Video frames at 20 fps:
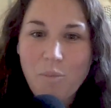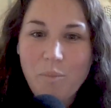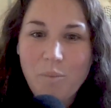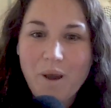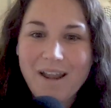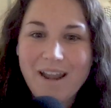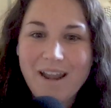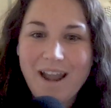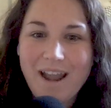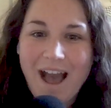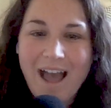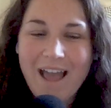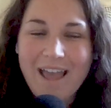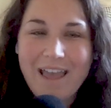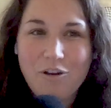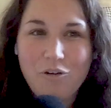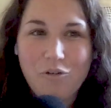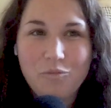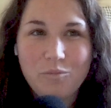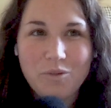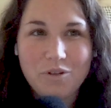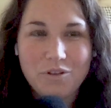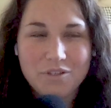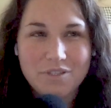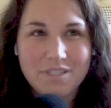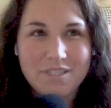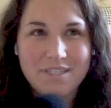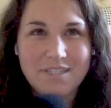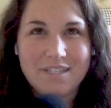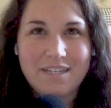but I
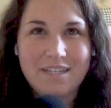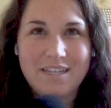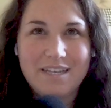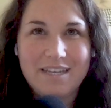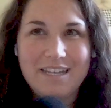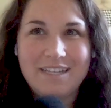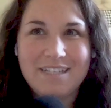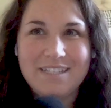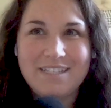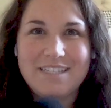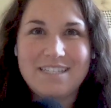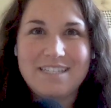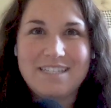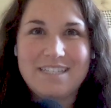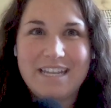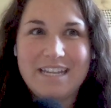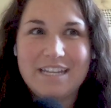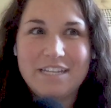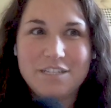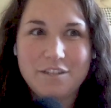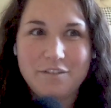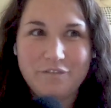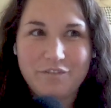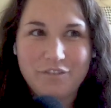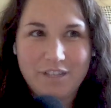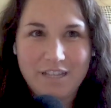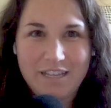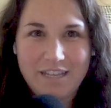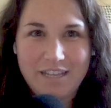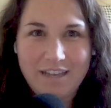almost
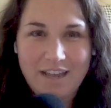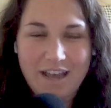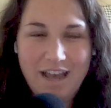instinctively